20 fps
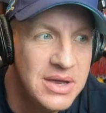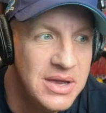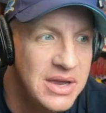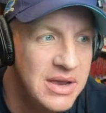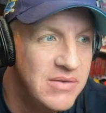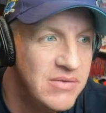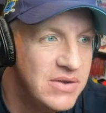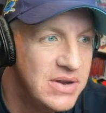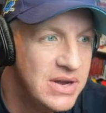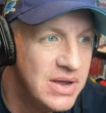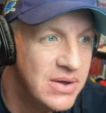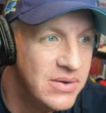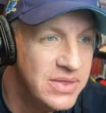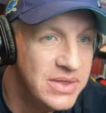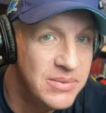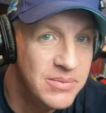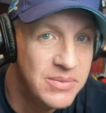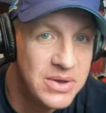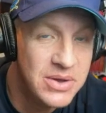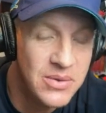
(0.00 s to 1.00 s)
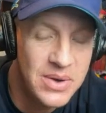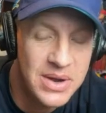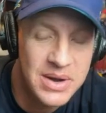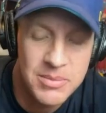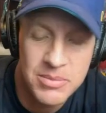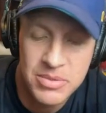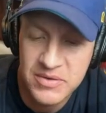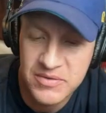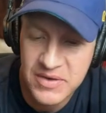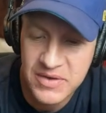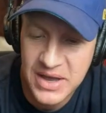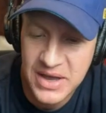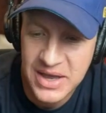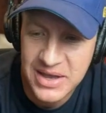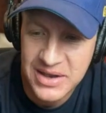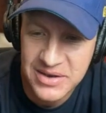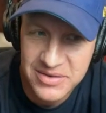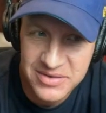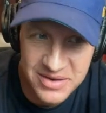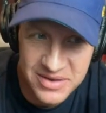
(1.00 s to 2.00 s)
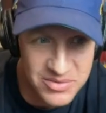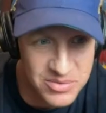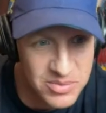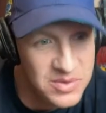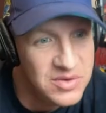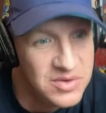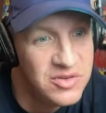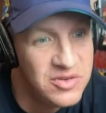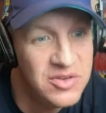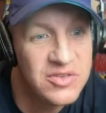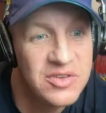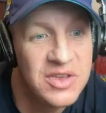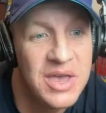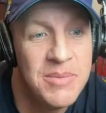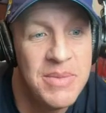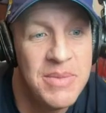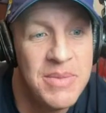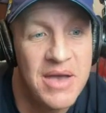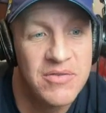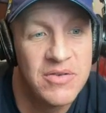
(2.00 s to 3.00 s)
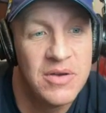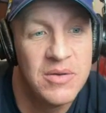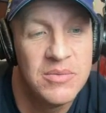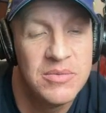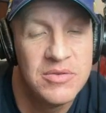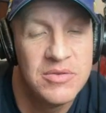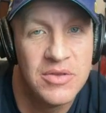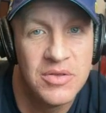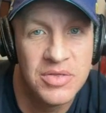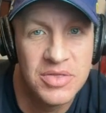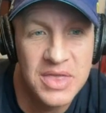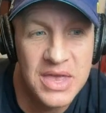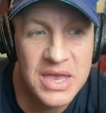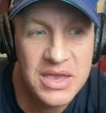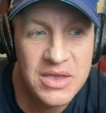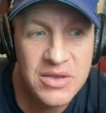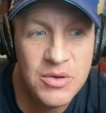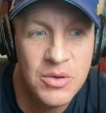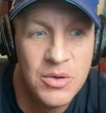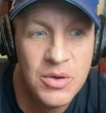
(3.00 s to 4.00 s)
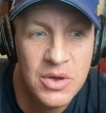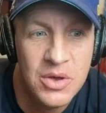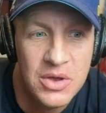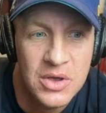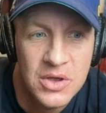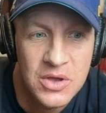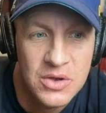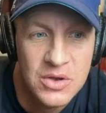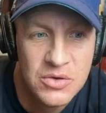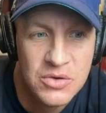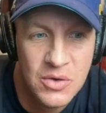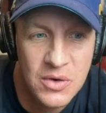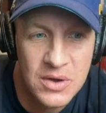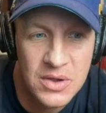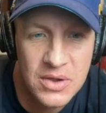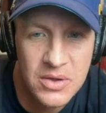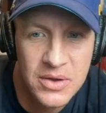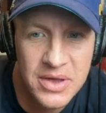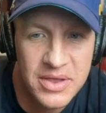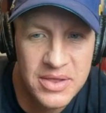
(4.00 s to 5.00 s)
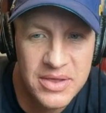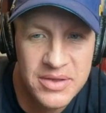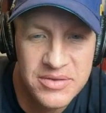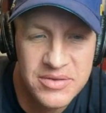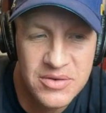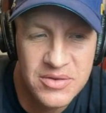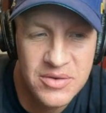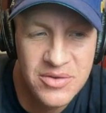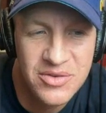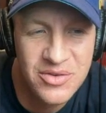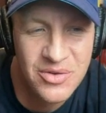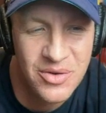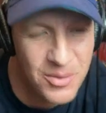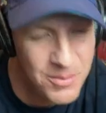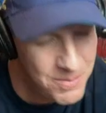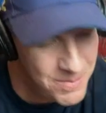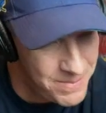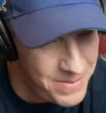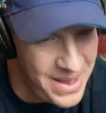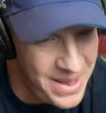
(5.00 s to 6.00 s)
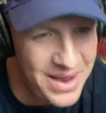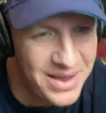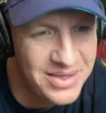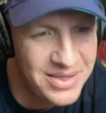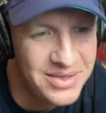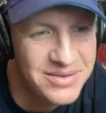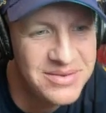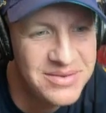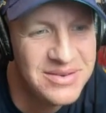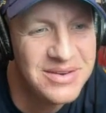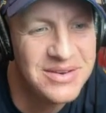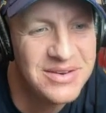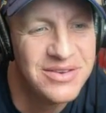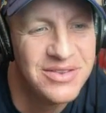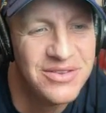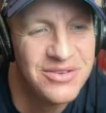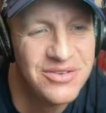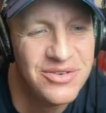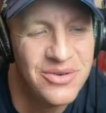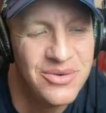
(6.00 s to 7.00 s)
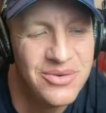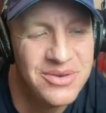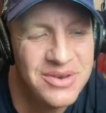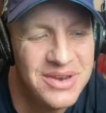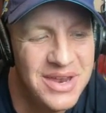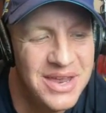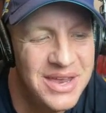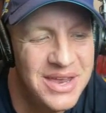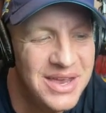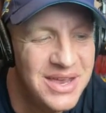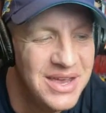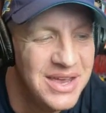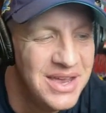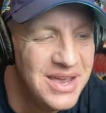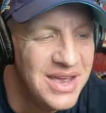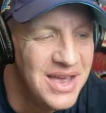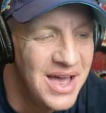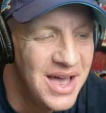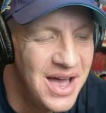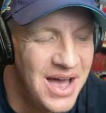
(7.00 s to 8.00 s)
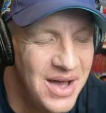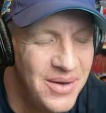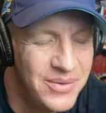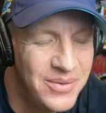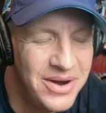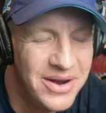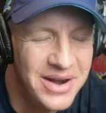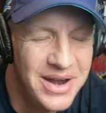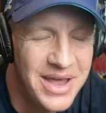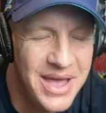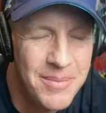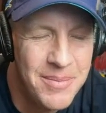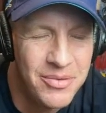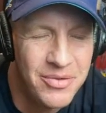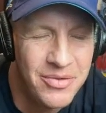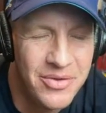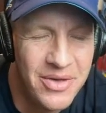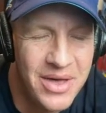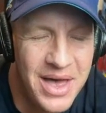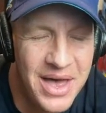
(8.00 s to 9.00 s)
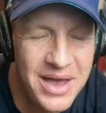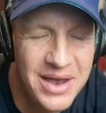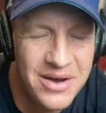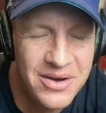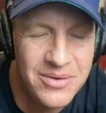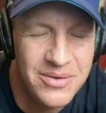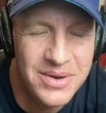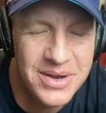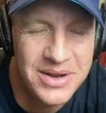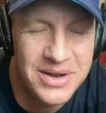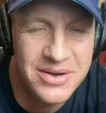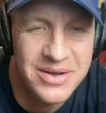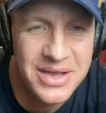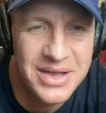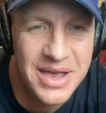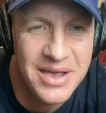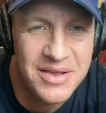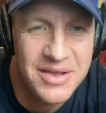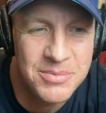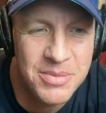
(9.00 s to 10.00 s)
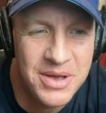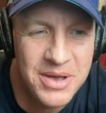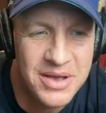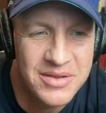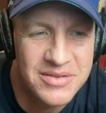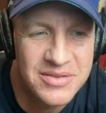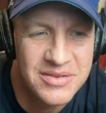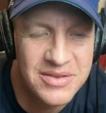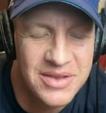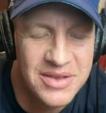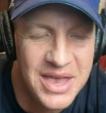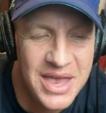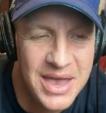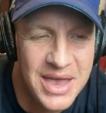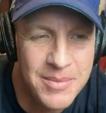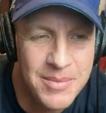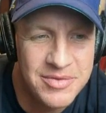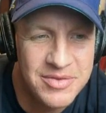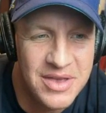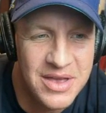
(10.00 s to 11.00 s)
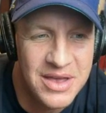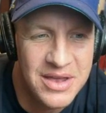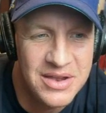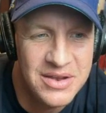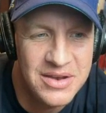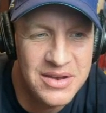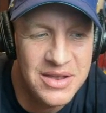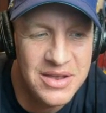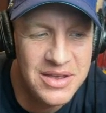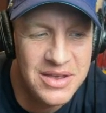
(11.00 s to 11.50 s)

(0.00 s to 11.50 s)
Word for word: Every now and then we go on a brief hiatus as we just came back from. So thank you to our loyal listeners who are back listening to the show today. We are on Apple, iHeartRadio, CastBox, Amazon,